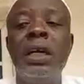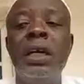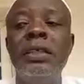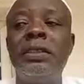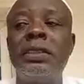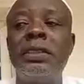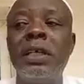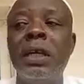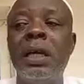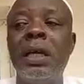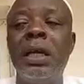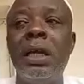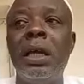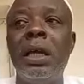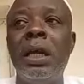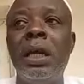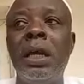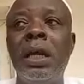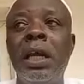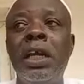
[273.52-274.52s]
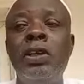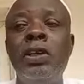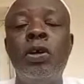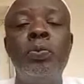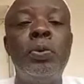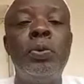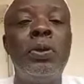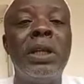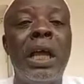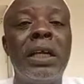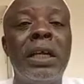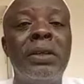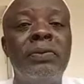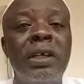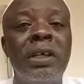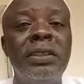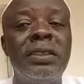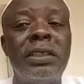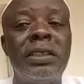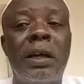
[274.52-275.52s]
there is uh, a notebook
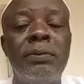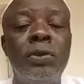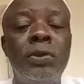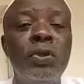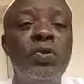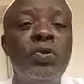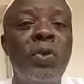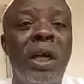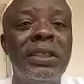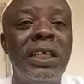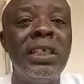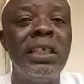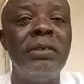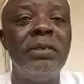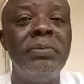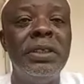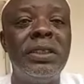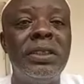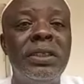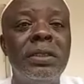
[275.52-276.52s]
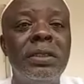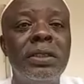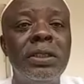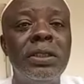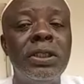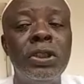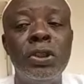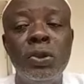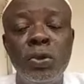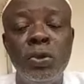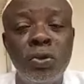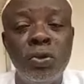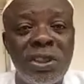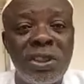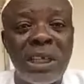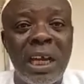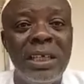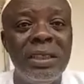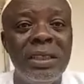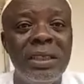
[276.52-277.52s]
like a register of those who attend the meeting.
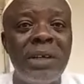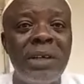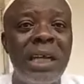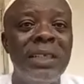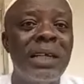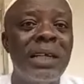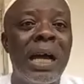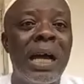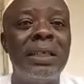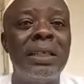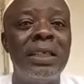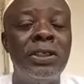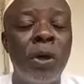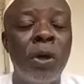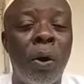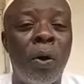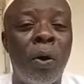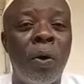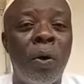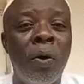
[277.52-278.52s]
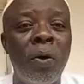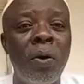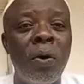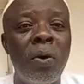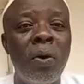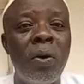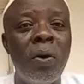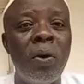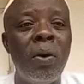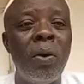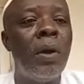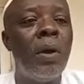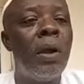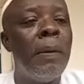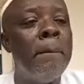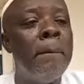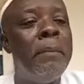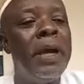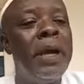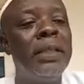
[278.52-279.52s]
You sign right at the door.
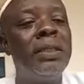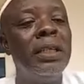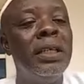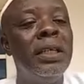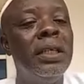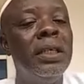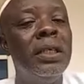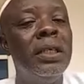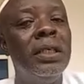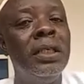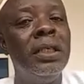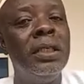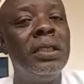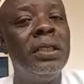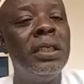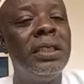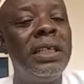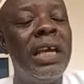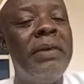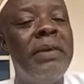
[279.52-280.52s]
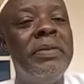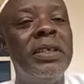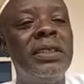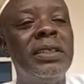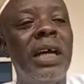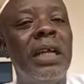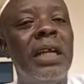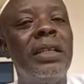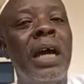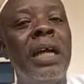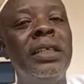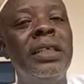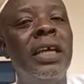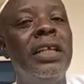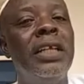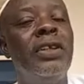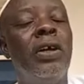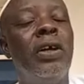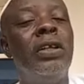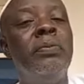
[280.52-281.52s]
But the, the game is that
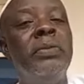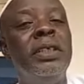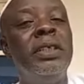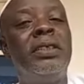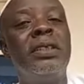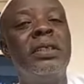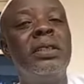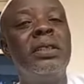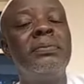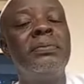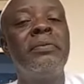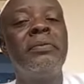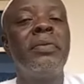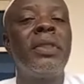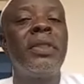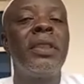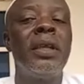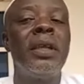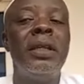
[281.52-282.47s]
at the end of the meeting,